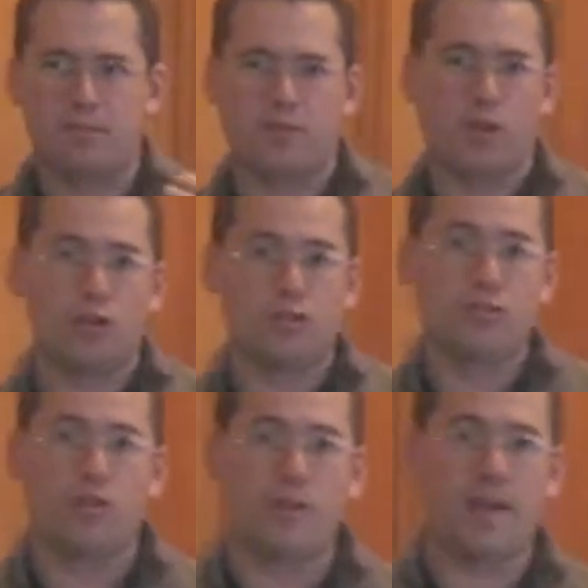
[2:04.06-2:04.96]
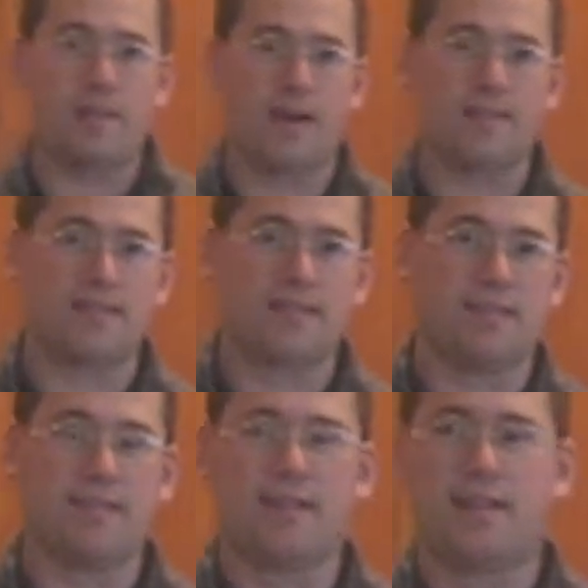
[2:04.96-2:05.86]
For those of you who know me, I'm not
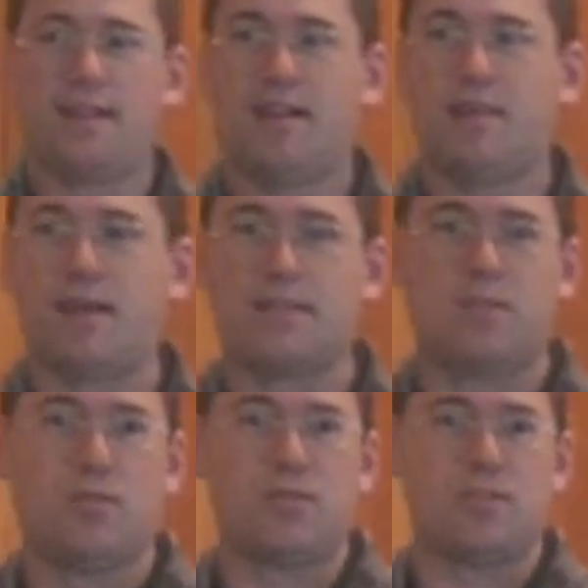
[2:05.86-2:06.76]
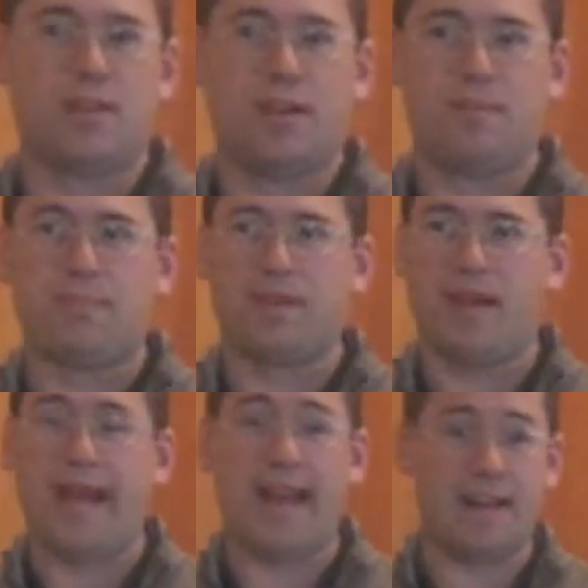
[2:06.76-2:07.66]
the most
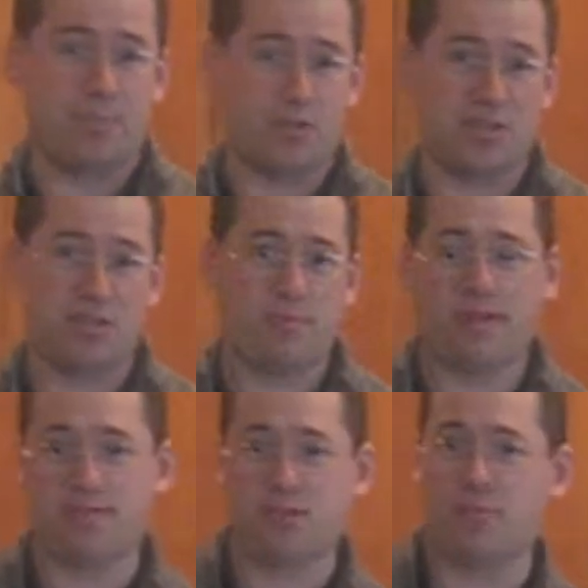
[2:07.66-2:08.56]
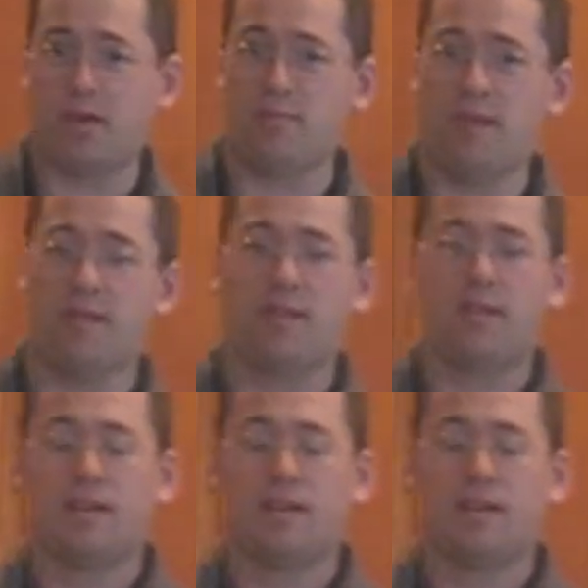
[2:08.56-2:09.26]
handy person you might meet.